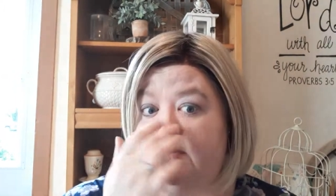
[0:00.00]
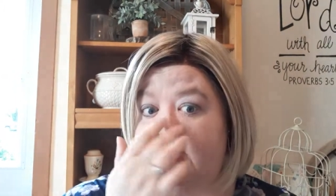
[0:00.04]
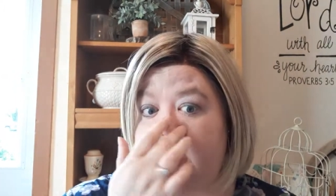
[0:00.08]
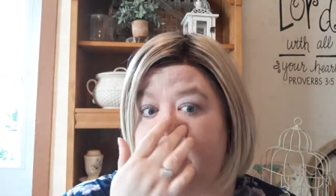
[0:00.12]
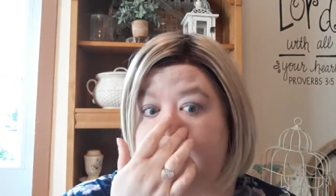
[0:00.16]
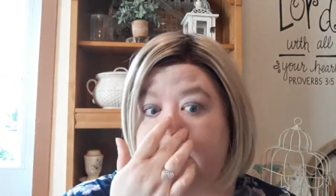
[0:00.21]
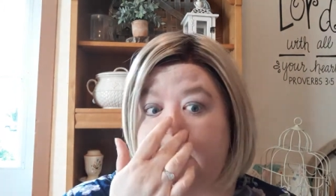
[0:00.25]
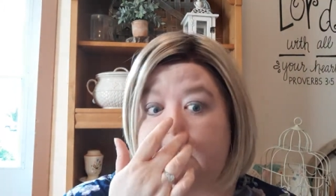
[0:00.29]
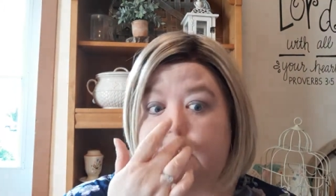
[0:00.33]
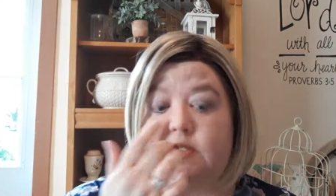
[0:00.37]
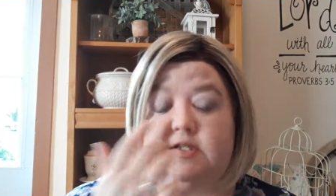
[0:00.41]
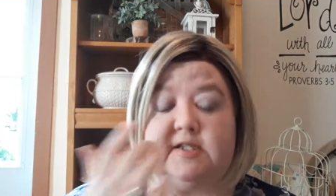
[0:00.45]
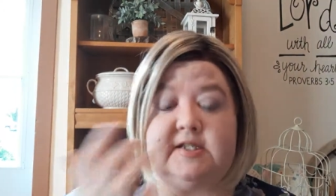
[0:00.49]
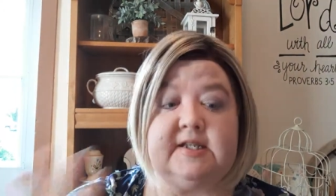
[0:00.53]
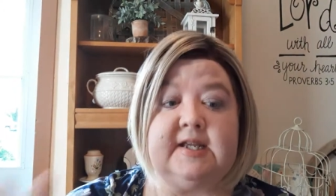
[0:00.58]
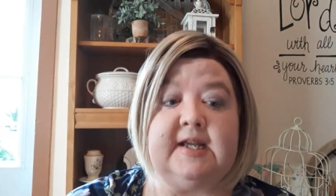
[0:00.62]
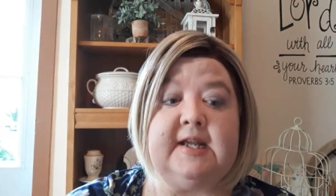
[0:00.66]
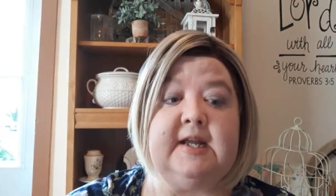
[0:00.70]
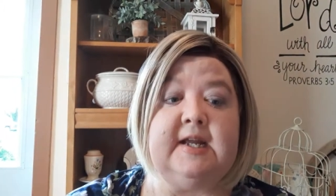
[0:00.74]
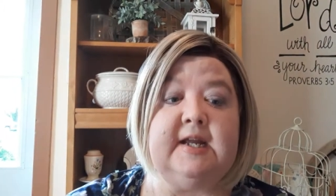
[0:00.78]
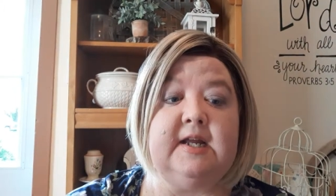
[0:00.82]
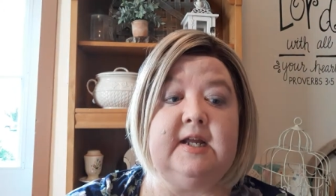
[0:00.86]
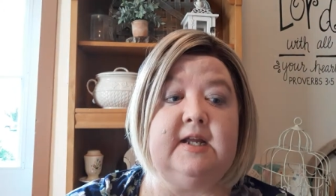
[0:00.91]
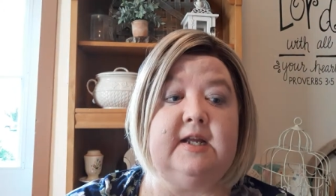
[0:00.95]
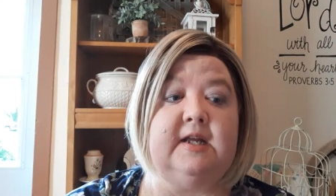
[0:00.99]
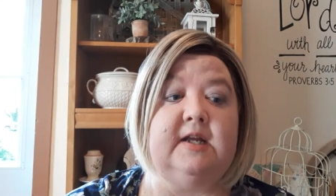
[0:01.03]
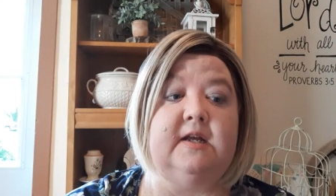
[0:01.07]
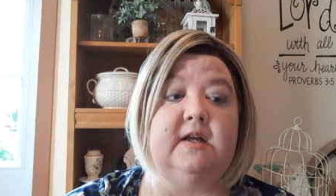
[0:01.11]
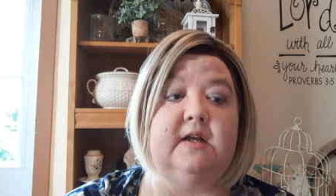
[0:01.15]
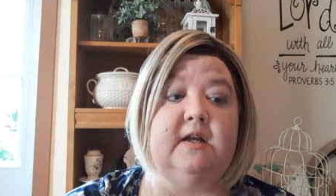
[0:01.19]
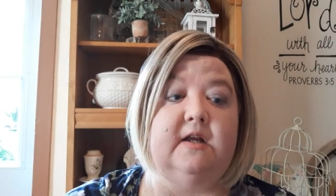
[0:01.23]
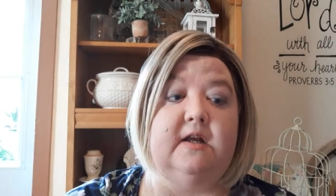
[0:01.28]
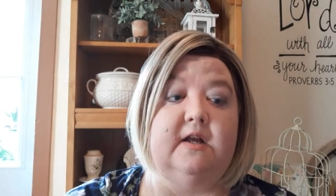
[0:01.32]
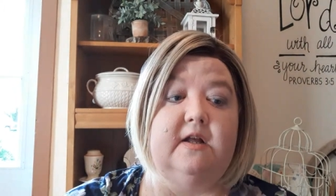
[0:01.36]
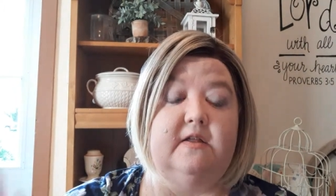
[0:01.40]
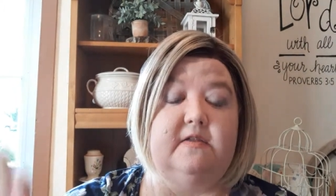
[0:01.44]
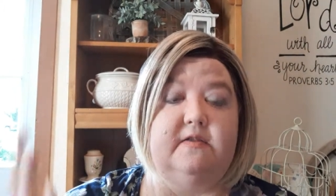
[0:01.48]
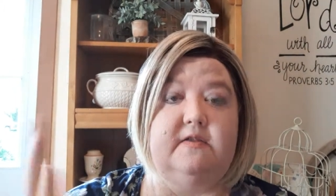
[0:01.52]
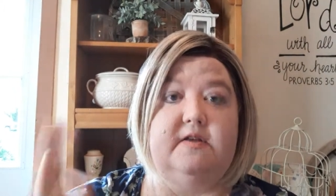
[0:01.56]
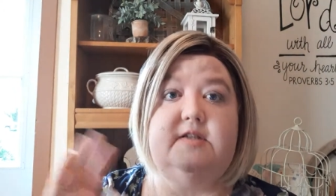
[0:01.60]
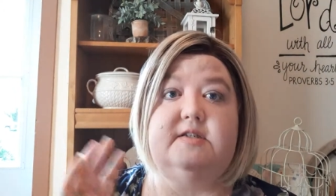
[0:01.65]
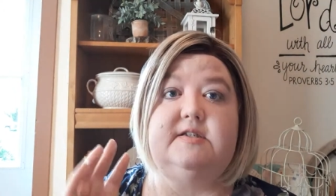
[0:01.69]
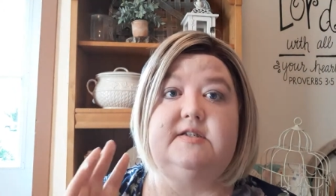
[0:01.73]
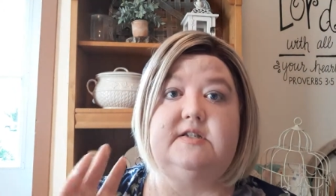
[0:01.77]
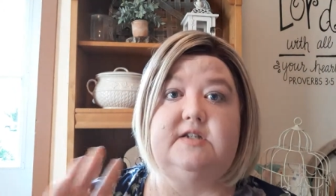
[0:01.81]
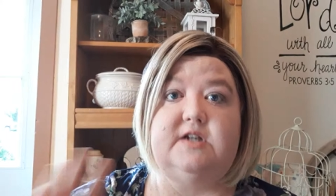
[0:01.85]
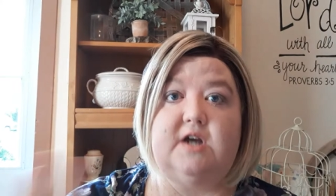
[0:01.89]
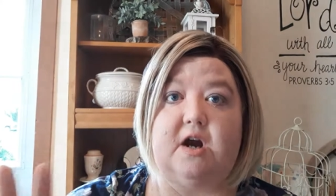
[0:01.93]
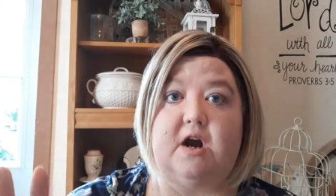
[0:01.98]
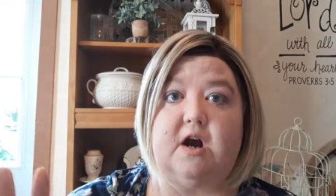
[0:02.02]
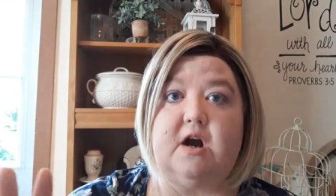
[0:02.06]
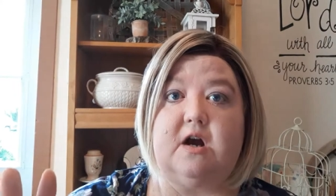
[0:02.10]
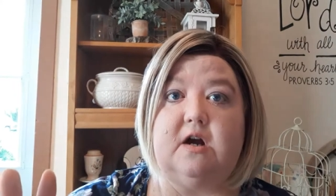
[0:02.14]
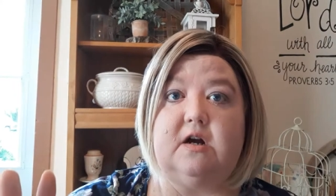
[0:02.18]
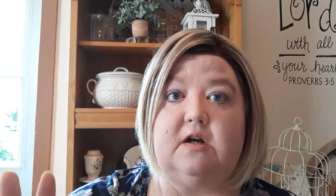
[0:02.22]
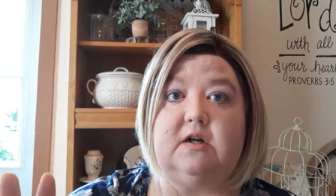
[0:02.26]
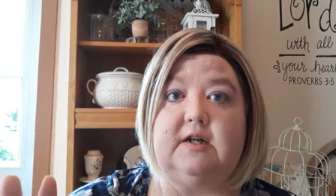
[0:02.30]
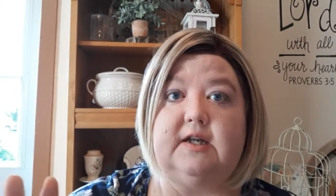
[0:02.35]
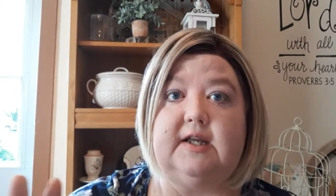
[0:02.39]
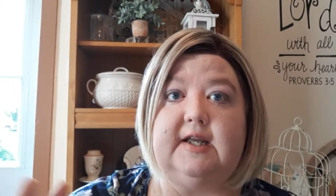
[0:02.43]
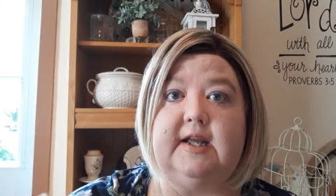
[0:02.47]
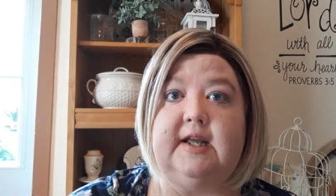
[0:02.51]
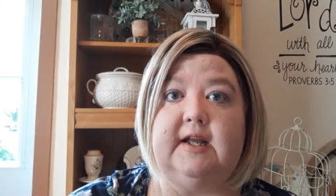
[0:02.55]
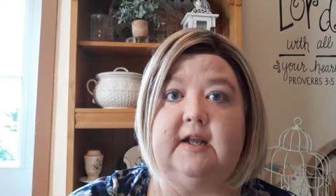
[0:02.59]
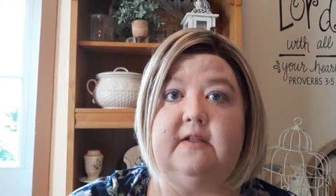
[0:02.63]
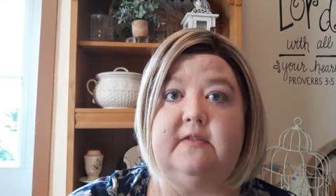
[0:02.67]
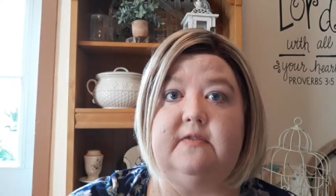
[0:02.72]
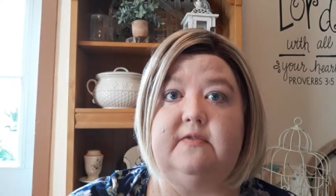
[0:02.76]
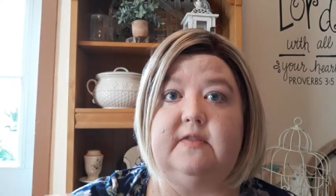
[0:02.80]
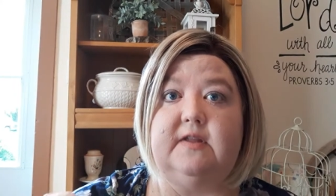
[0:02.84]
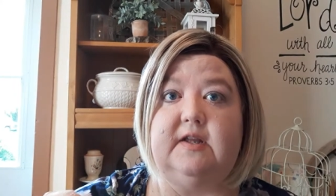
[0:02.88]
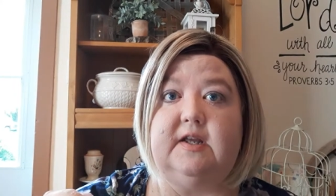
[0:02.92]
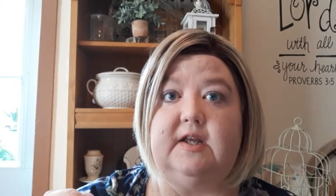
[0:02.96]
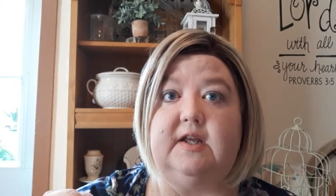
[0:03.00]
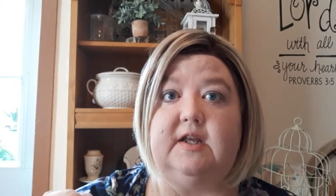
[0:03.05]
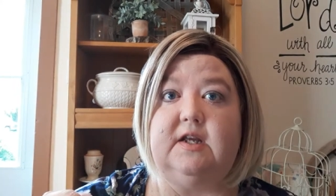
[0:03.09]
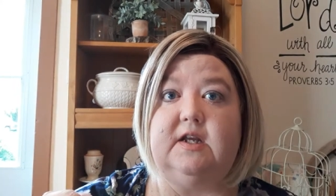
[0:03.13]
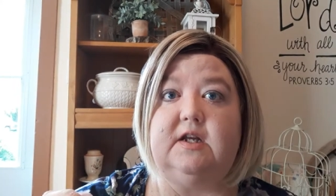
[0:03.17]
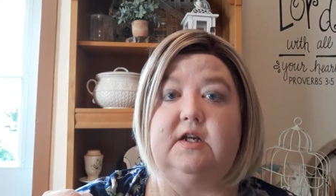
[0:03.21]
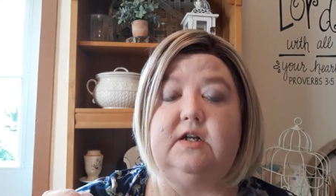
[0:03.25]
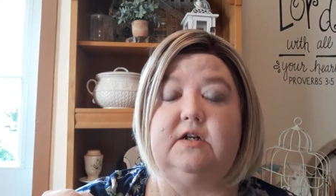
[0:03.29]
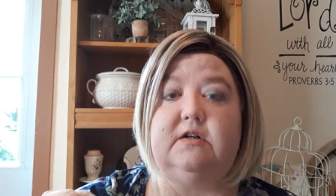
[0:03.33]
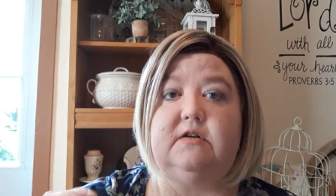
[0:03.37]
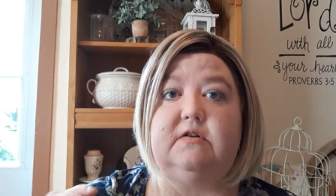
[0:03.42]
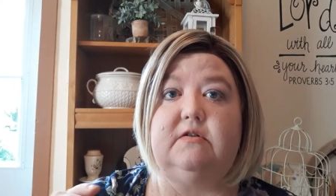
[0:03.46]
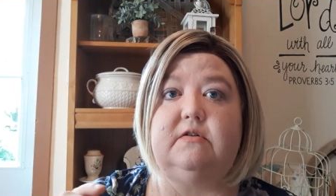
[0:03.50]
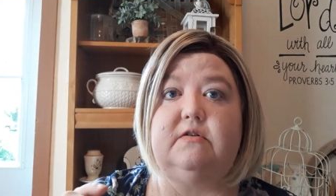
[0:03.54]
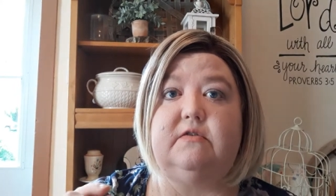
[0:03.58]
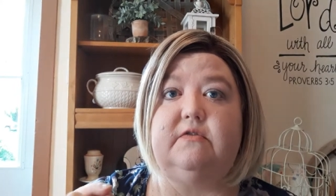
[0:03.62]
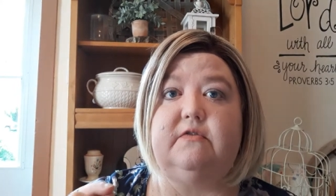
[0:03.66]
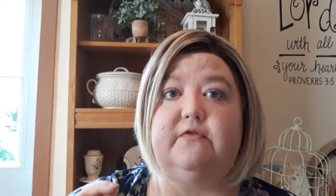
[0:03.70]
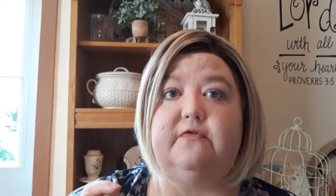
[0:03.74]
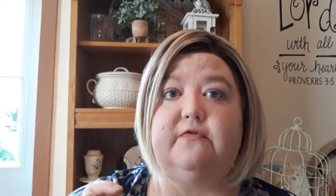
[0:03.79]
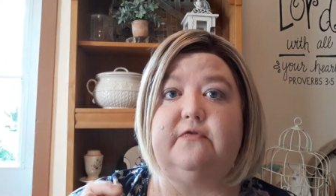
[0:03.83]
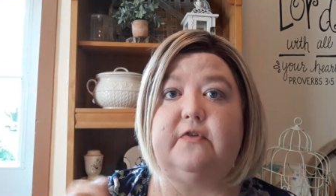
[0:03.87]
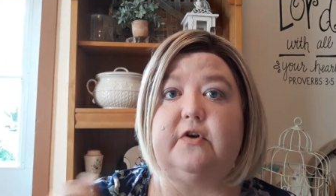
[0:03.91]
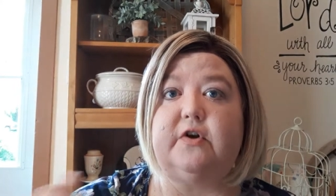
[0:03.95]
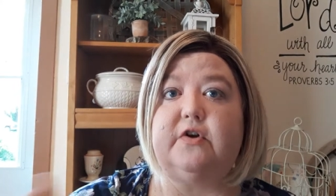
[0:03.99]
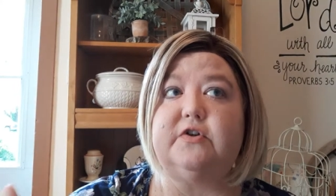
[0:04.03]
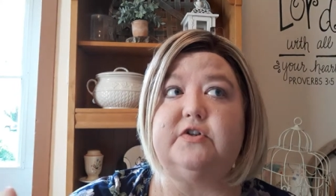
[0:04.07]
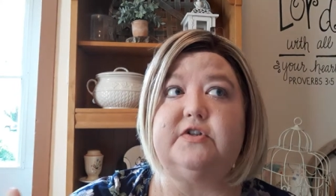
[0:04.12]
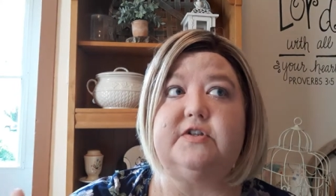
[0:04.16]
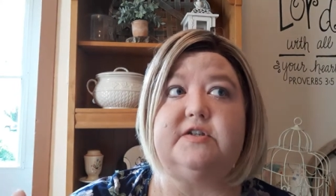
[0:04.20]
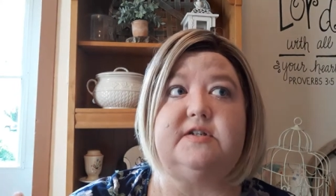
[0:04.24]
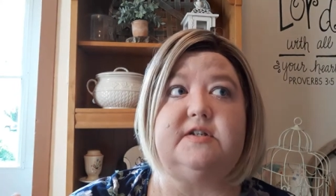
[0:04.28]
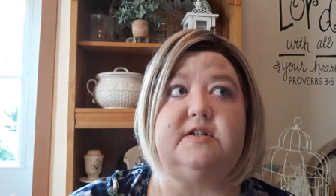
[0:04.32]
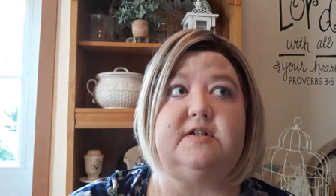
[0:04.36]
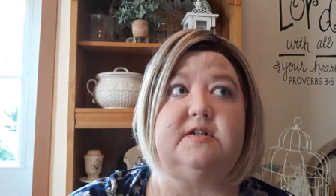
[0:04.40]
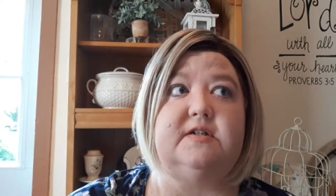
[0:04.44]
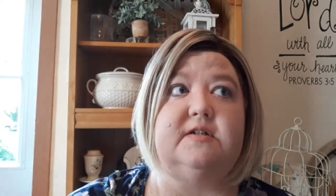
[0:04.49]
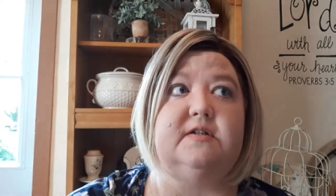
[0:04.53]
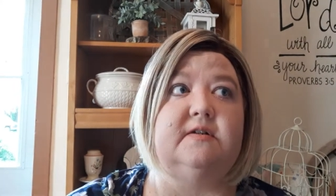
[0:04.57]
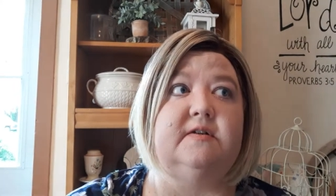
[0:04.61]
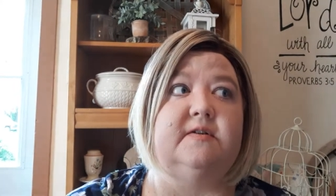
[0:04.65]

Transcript: Now, you see this dog in the first,